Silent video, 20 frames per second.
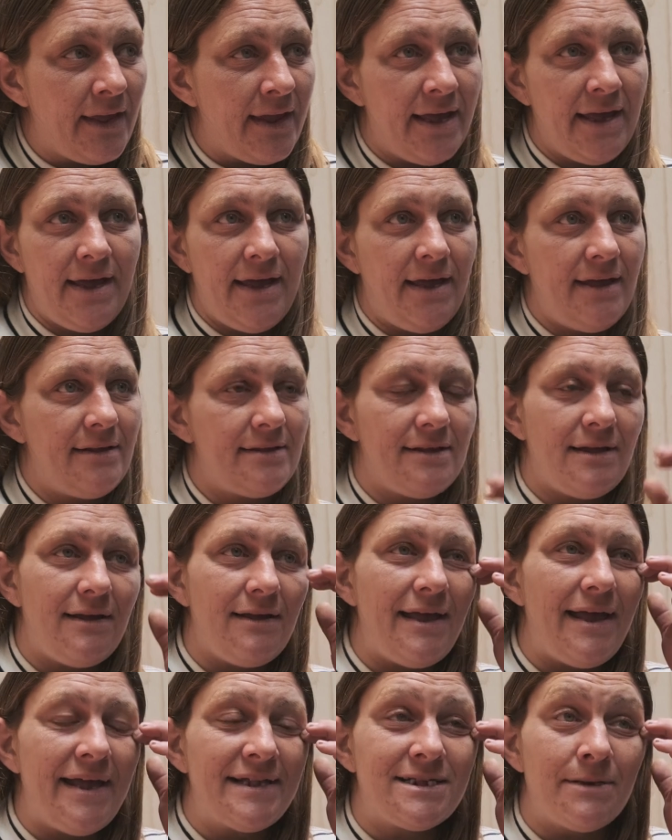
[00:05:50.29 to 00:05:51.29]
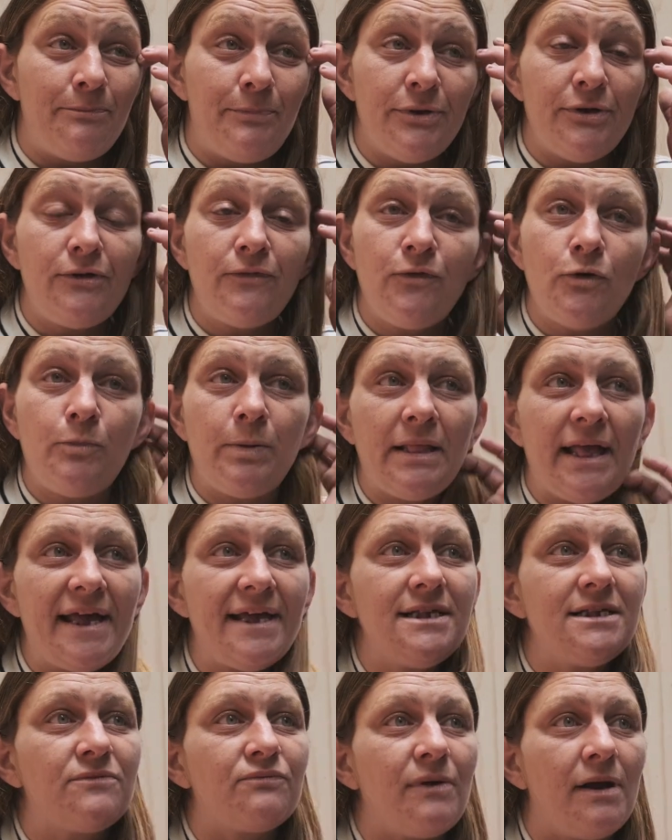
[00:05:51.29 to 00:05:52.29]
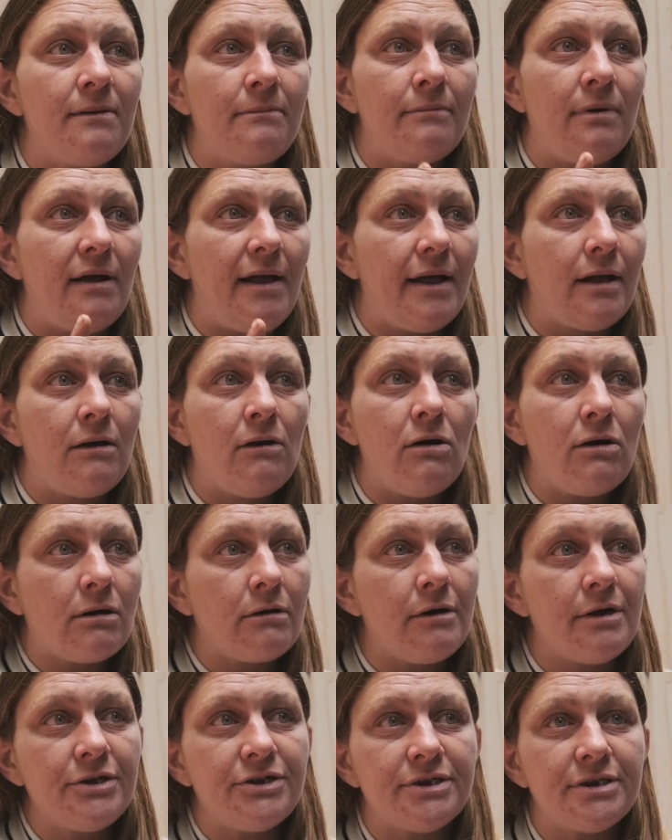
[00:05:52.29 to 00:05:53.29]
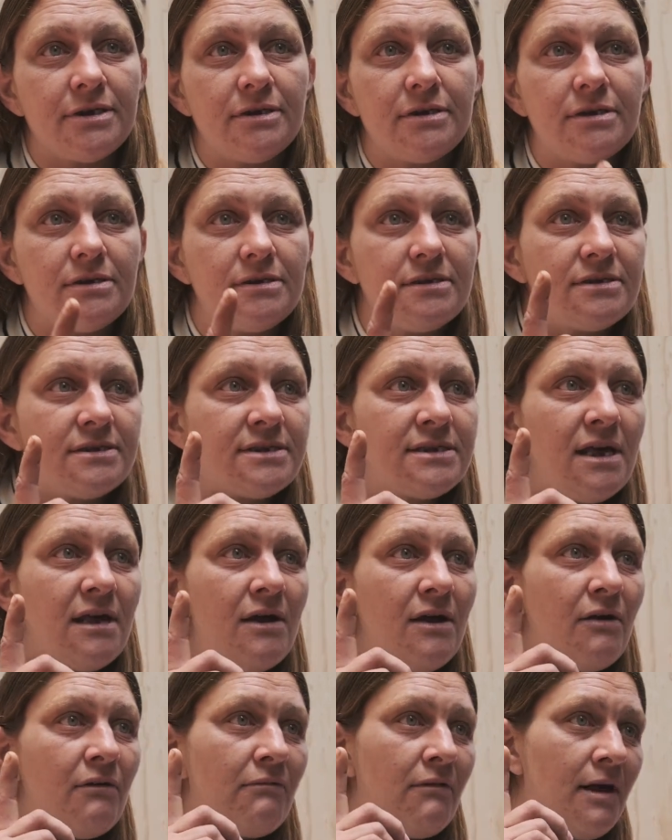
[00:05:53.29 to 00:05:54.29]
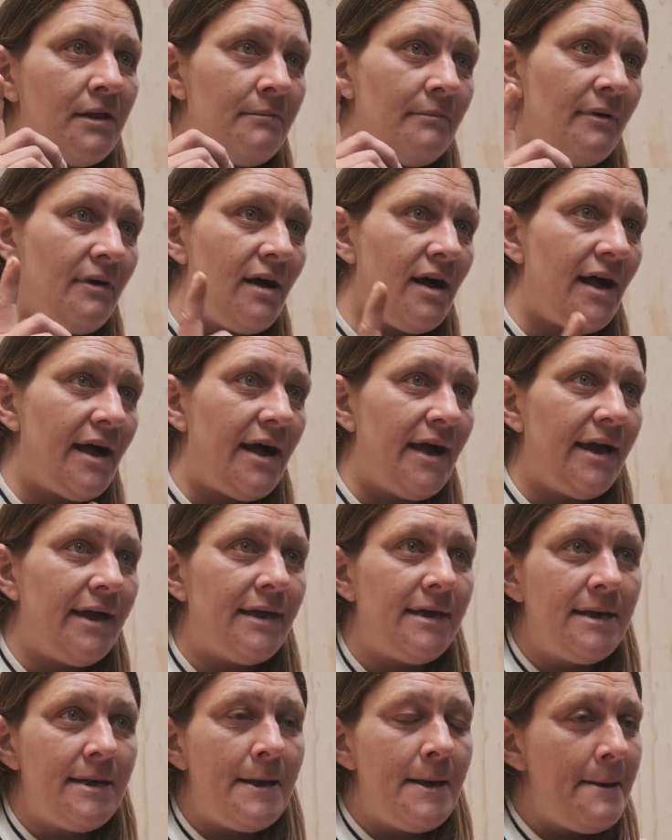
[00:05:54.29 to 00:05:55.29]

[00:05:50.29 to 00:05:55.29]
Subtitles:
It's a beautiful place run by cockroaches, run by